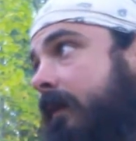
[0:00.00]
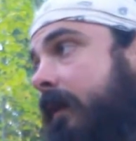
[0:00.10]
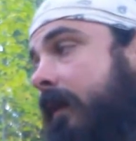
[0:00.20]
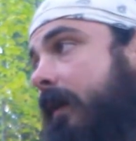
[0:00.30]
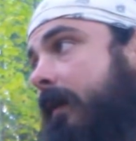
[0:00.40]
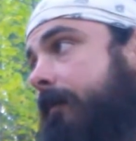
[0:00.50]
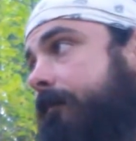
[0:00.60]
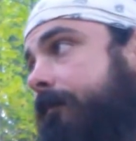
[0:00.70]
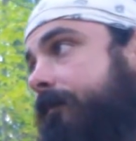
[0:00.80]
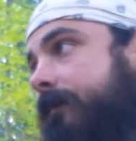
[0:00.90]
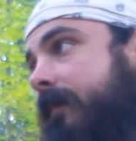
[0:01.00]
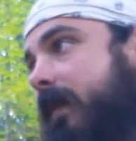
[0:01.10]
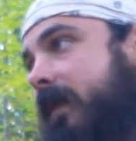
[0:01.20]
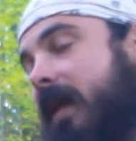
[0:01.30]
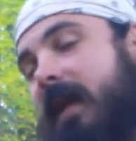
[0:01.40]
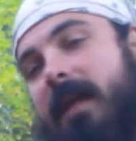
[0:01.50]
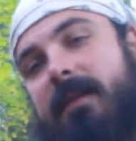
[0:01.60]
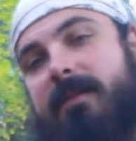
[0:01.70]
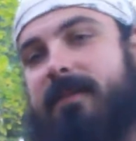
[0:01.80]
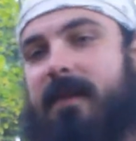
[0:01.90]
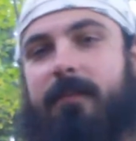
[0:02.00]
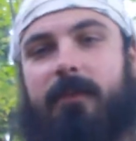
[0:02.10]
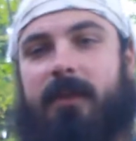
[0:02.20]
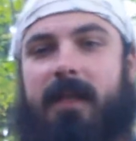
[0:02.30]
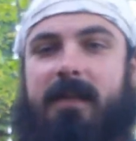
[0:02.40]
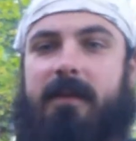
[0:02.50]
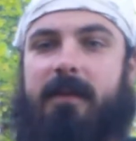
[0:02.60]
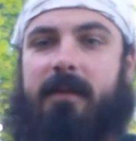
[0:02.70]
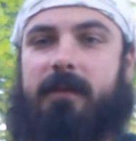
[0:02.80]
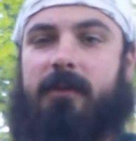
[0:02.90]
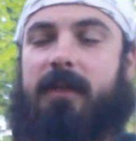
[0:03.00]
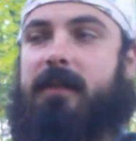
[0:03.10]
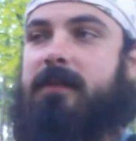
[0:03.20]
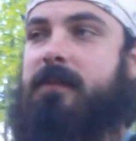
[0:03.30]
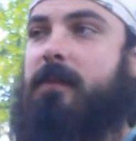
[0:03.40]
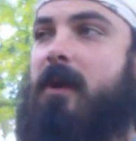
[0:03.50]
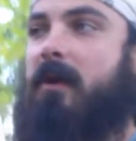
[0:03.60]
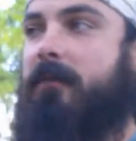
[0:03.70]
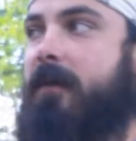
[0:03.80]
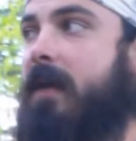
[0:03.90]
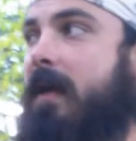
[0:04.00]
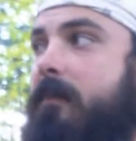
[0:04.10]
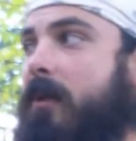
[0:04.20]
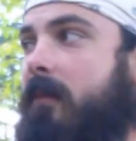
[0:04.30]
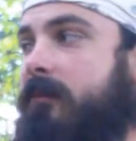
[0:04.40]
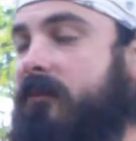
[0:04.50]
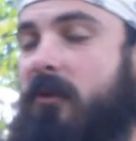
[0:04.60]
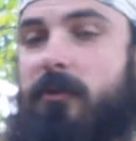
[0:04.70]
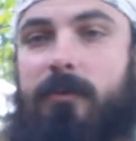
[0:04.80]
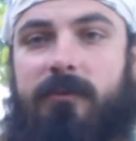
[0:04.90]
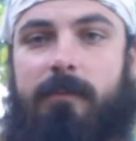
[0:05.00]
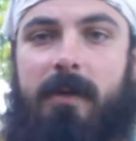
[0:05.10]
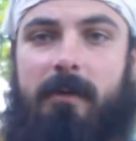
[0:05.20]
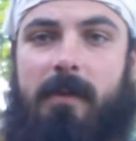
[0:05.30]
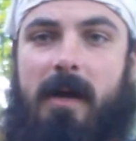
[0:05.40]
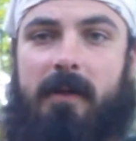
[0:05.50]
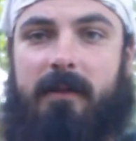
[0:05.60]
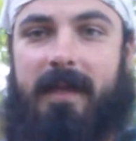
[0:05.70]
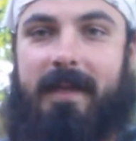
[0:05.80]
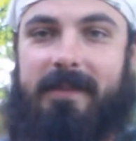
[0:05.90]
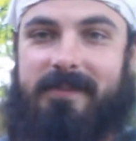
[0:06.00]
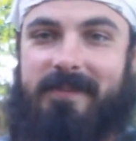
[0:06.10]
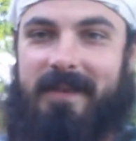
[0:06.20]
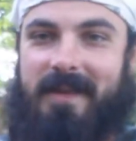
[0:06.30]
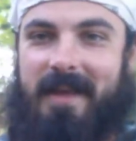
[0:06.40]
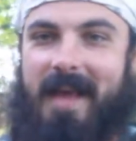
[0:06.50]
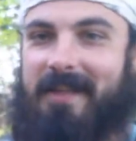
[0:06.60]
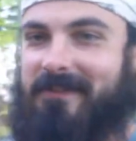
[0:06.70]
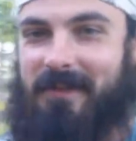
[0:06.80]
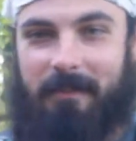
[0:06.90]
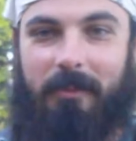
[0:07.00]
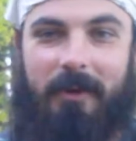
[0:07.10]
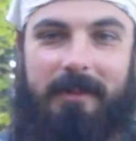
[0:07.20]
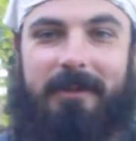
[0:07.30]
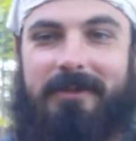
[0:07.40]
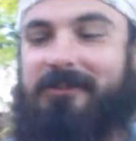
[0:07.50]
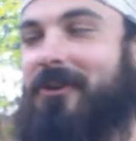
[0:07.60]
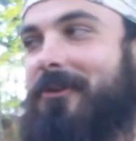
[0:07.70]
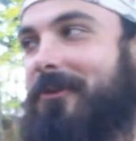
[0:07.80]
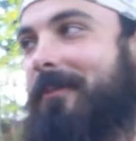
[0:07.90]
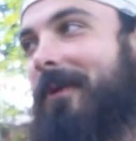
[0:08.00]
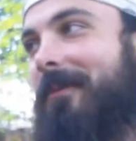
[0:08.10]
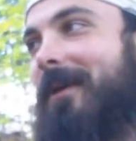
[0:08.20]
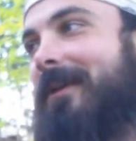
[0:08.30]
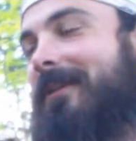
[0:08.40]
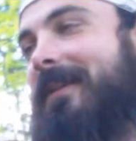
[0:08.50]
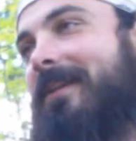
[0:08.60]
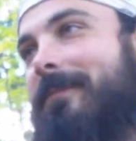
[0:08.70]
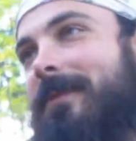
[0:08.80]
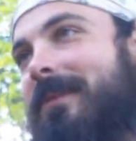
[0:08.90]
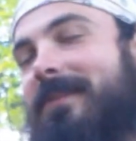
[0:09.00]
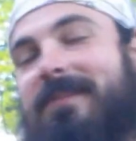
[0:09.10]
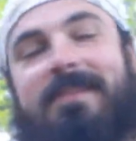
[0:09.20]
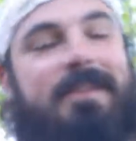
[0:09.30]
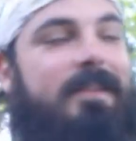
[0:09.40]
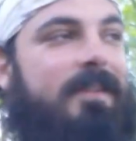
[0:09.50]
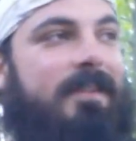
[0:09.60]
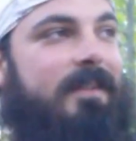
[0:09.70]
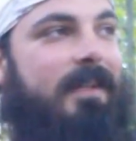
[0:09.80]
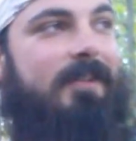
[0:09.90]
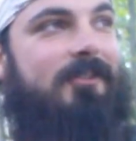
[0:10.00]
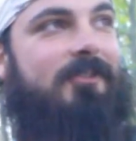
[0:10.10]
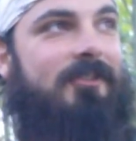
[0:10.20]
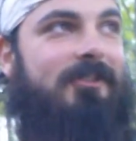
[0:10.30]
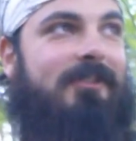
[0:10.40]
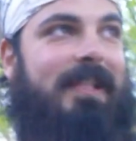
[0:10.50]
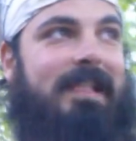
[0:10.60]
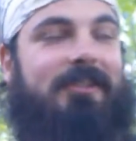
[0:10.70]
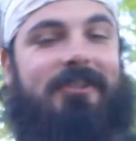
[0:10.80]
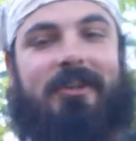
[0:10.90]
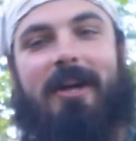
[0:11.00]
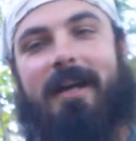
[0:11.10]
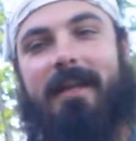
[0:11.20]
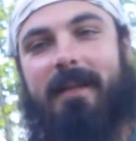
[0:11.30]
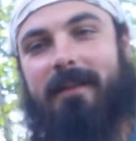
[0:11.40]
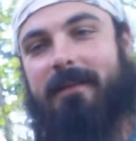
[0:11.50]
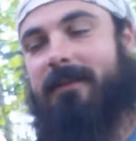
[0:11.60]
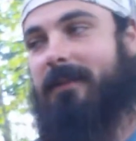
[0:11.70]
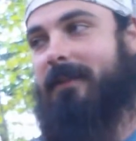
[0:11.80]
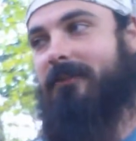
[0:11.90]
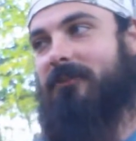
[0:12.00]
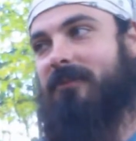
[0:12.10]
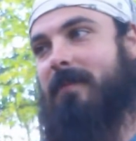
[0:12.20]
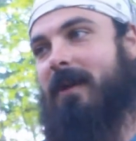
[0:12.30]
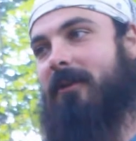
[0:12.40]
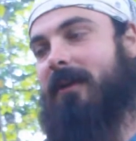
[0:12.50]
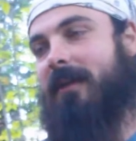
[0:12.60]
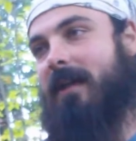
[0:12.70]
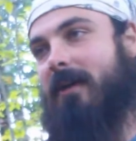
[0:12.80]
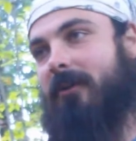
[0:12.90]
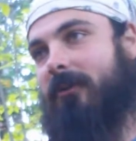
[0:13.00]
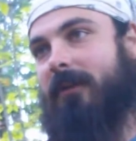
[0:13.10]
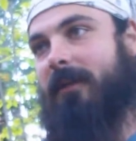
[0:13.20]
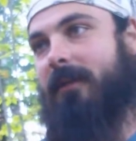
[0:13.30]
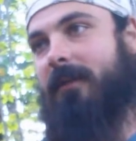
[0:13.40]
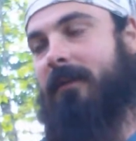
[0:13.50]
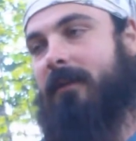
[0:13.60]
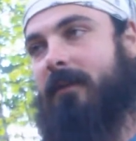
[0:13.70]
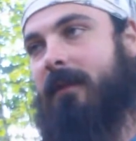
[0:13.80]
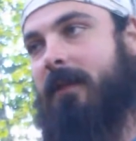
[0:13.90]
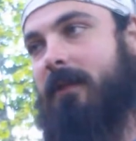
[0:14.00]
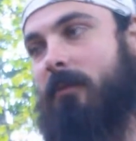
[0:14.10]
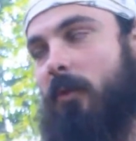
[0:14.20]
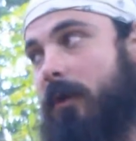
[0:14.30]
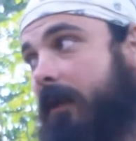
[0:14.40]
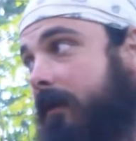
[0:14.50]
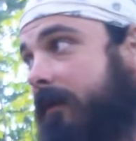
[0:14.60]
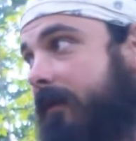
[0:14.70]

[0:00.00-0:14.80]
And I'm looking at the topography. I can probably start doing some bigger mile days. At some point, I'm going to start doing bigger mile days, because it's just easier hiking, and it's just a matter of getting out early in the morning.